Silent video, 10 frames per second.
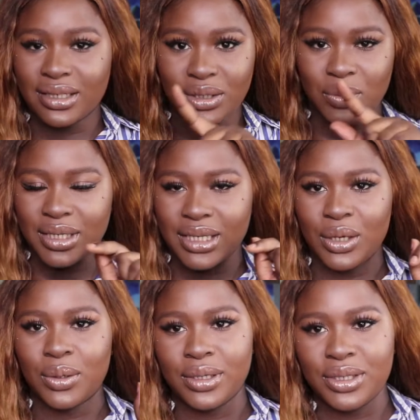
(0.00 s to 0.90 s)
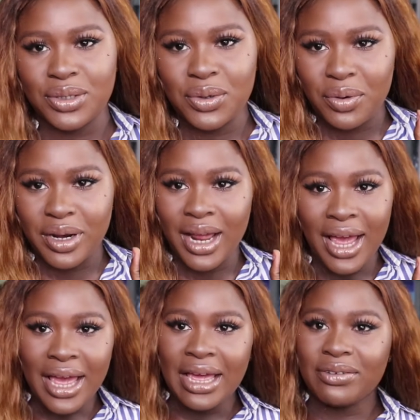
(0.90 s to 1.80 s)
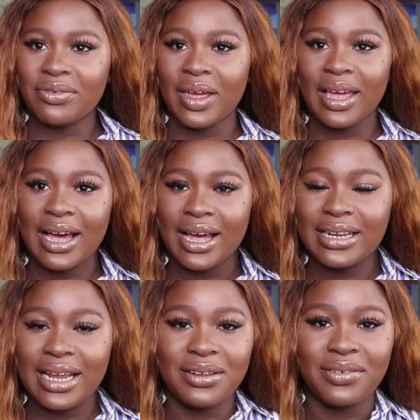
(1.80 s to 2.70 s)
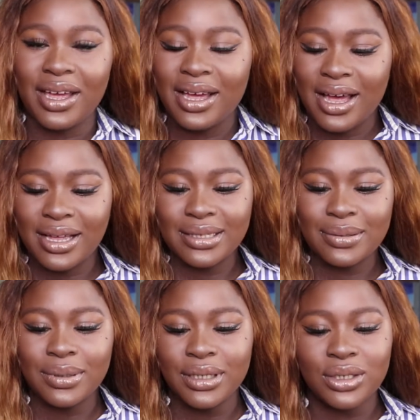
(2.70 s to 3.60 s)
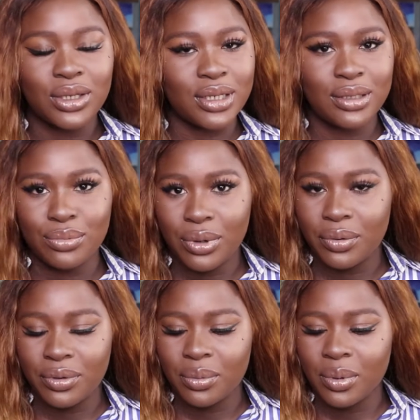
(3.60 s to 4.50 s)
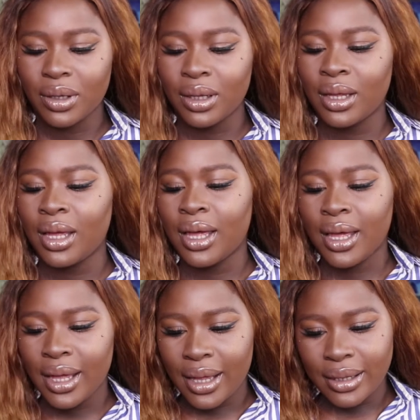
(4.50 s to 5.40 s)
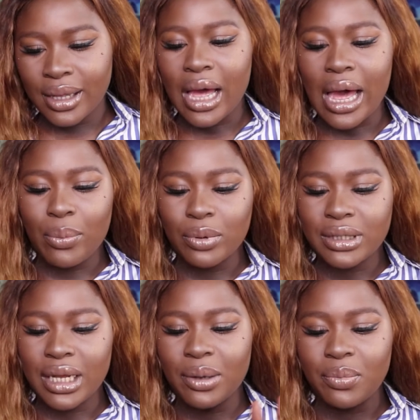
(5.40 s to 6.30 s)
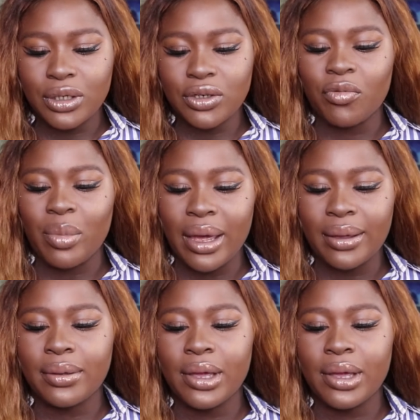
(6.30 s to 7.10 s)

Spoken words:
she was saying on the screen if I can. And if I can't, please just bear with me. I posted a picture of my